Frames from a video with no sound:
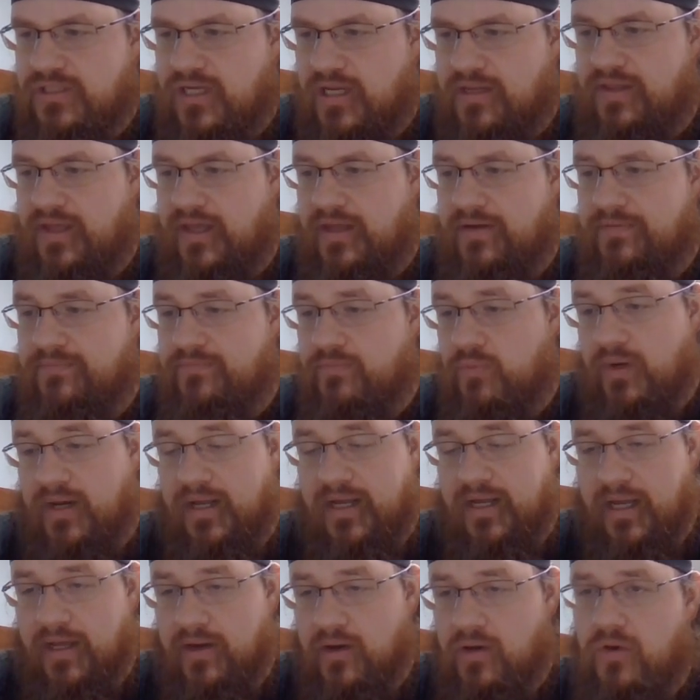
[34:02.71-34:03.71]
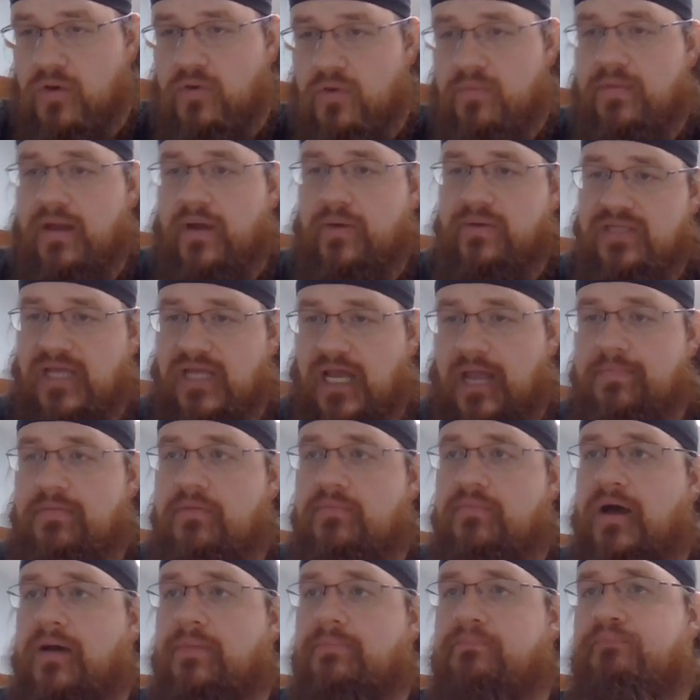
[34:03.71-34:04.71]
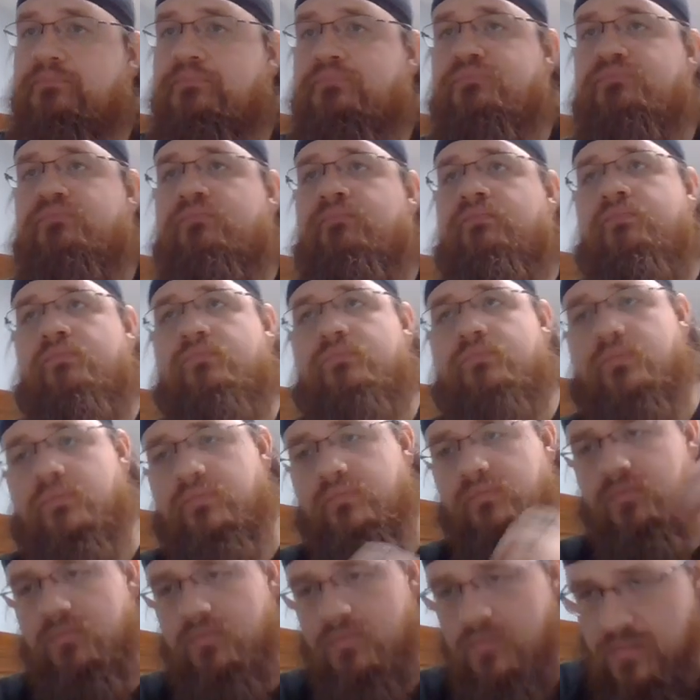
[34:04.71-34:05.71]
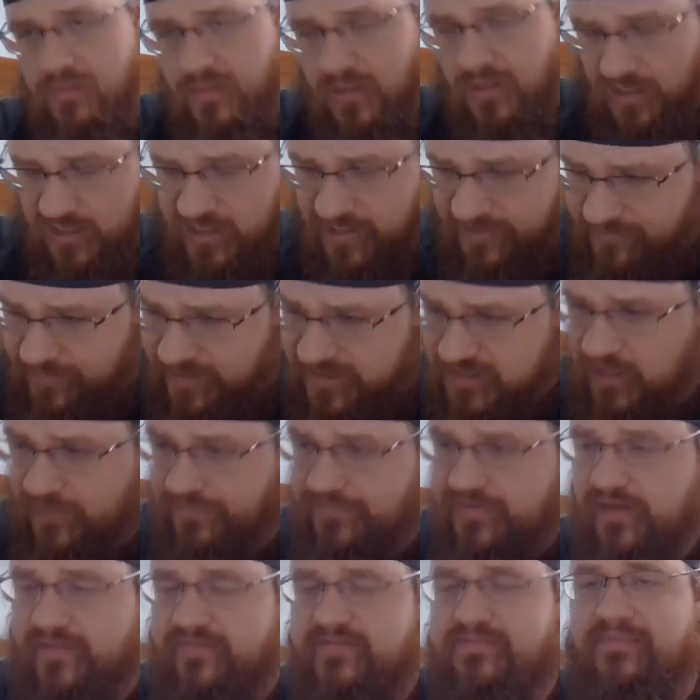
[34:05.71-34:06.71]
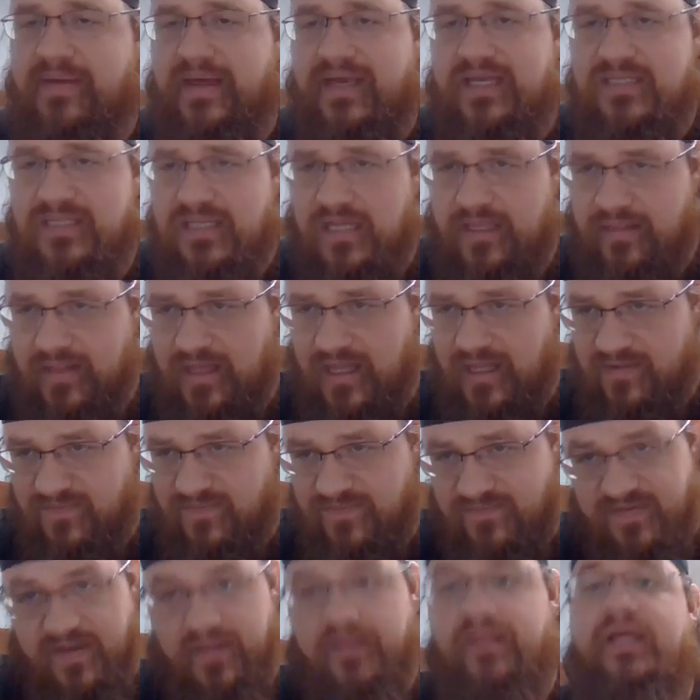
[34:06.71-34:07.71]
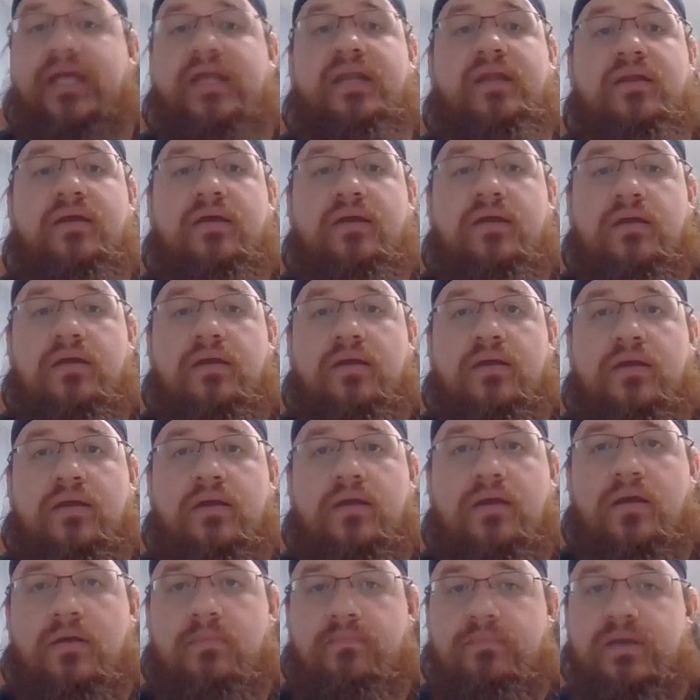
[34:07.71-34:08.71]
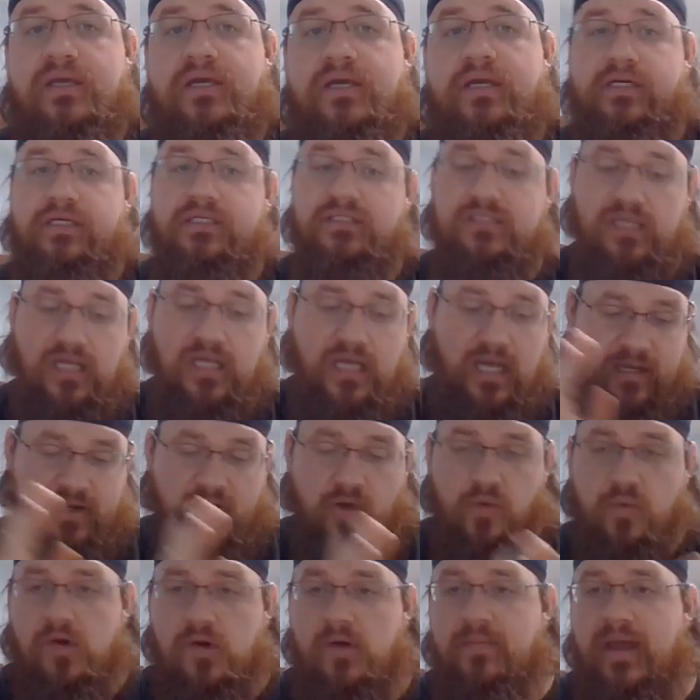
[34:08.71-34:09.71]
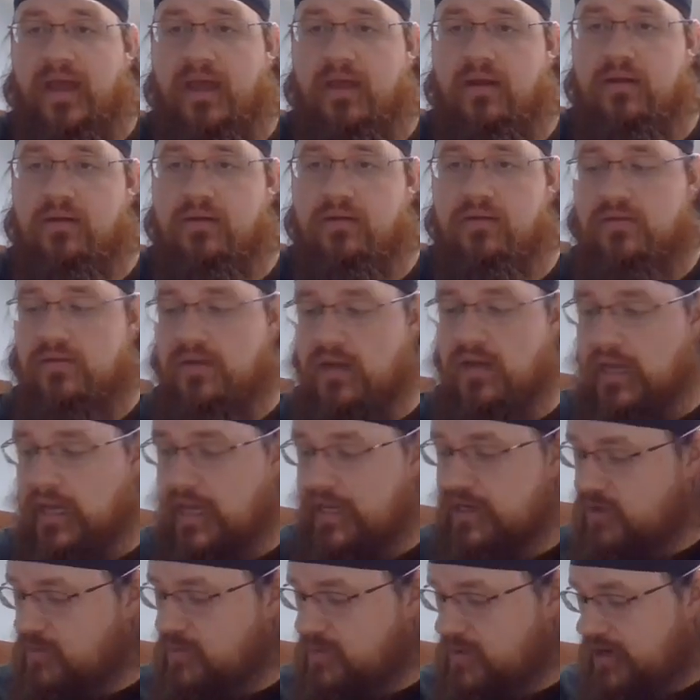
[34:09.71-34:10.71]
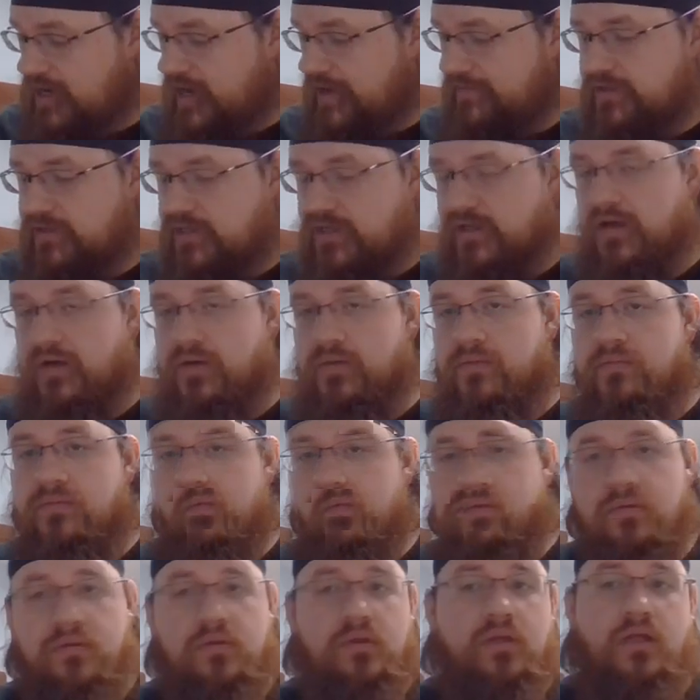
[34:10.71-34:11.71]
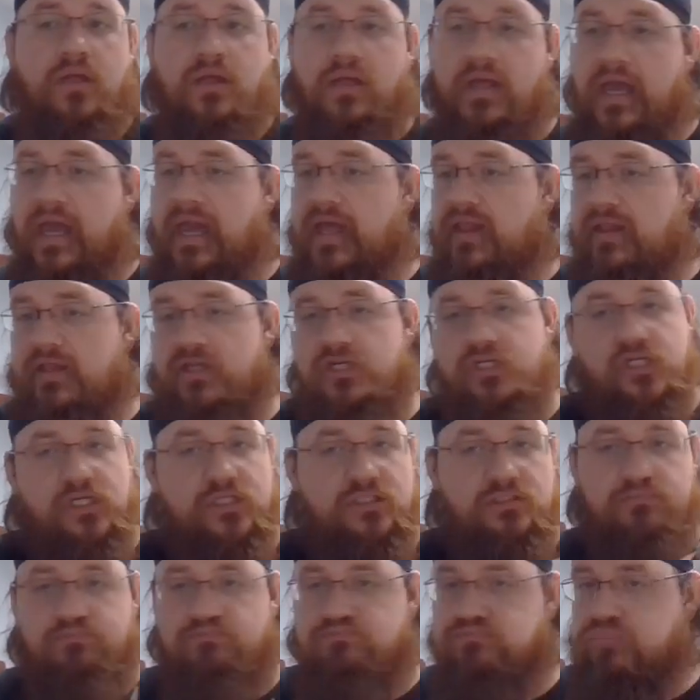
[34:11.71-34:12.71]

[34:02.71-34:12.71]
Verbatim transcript: And then when I got home, I would type them up, give myself enough space, and then fill in because I know where I'm at, I know where I have to go, and it's just